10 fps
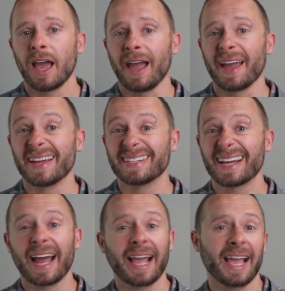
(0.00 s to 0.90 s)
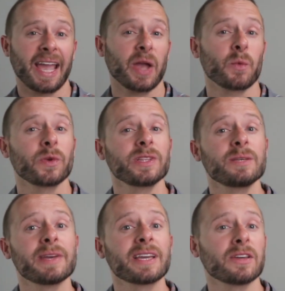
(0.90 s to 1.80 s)
And I can't really
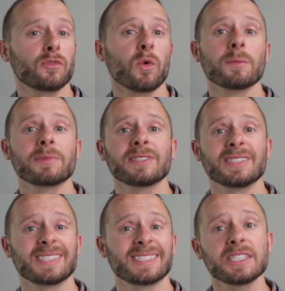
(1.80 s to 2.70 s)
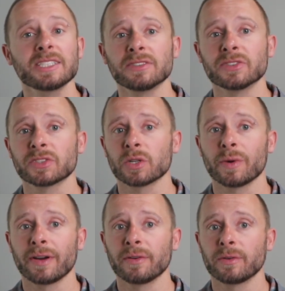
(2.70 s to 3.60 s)
make informed decisions
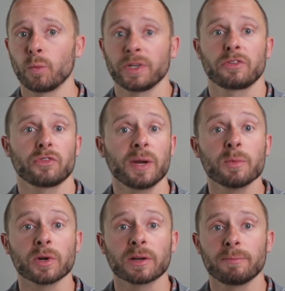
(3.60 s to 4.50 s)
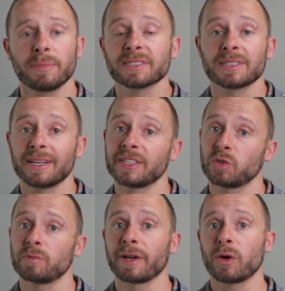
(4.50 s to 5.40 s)
around which framework best aligns
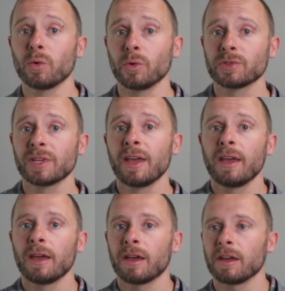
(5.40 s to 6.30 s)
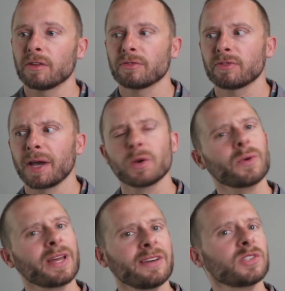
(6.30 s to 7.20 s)
with my goals if I
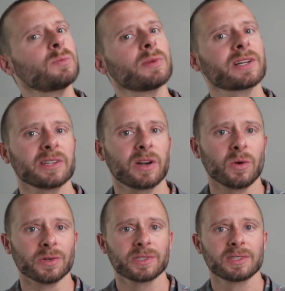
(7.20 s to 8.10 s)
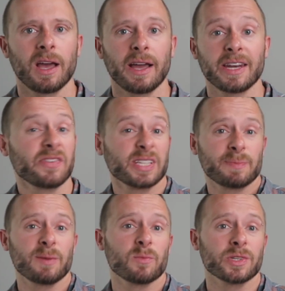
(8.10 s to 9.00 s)
don't have super clear goals. And if I
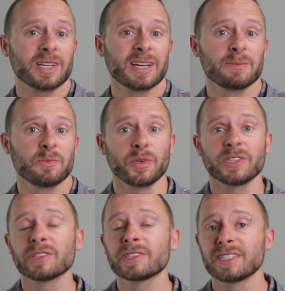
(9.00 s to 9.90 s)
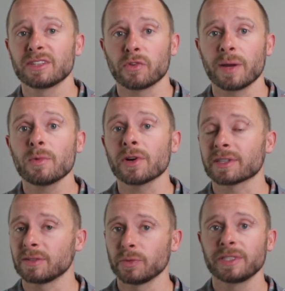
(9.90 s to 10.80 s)
spent more time researching the
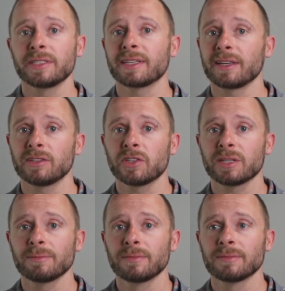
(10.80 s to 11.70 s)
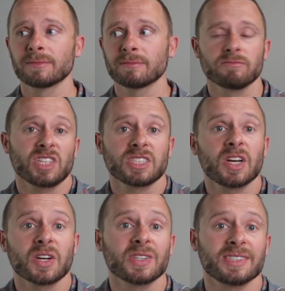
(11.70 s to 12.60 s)
frameworks and really digging into them, that's
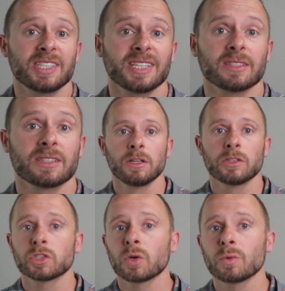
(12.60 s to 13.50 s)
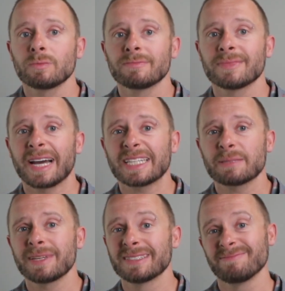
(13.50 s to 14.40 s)
not going to change. So I
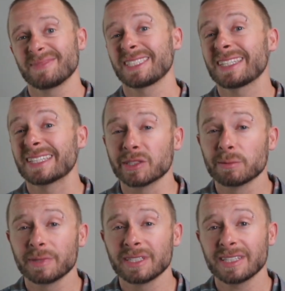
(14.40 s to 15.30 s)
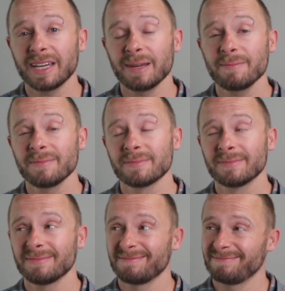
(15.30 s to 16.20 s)
spent just a little bit of time,
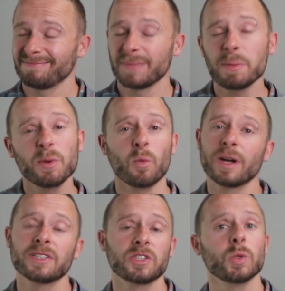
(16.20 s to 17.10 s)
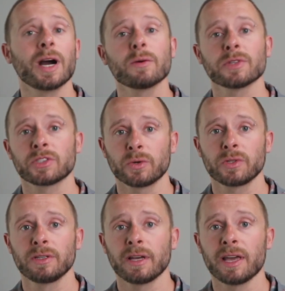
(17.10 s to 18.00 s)
maybe 1 to 2 hours
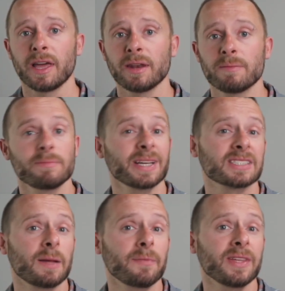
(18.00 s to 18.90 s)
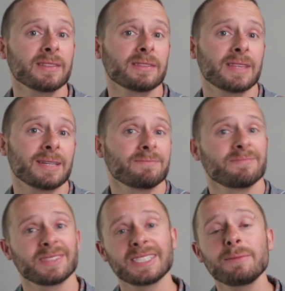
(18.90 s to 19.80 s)
total, and picked something that
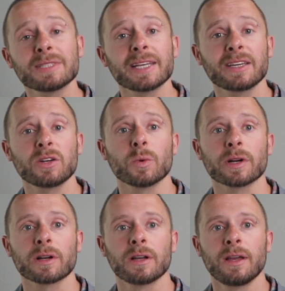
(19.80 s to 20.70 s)
seems like it'll work.